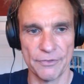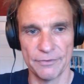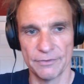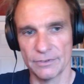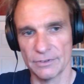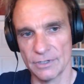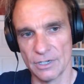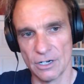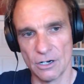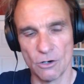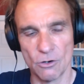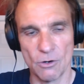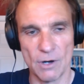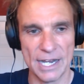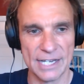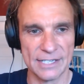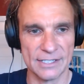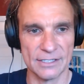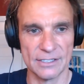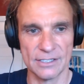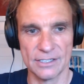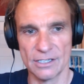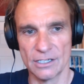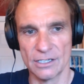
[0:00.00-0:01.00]
how
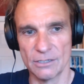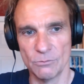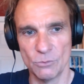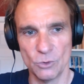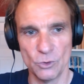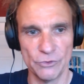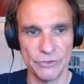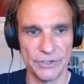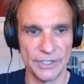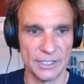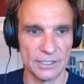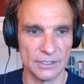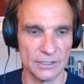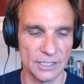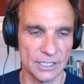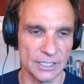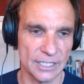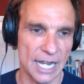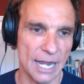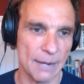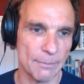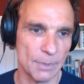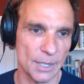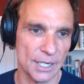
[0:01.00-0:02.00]
assets are moving in
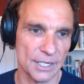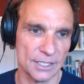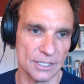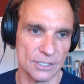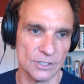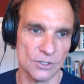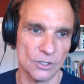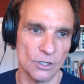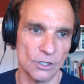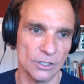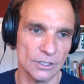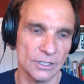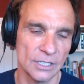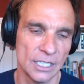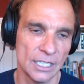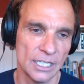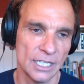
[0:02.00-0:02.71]
Upland and so on,